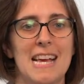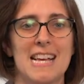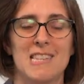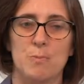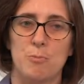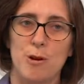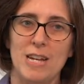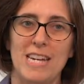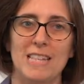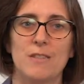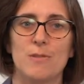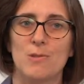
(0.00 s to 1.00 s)
is bring
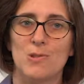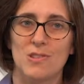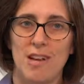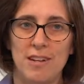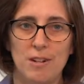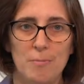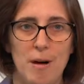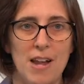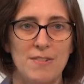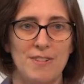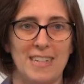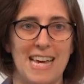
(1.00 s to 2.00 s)
in those subtle
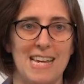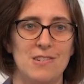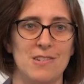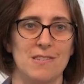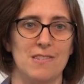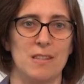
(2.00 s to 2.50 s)
modifications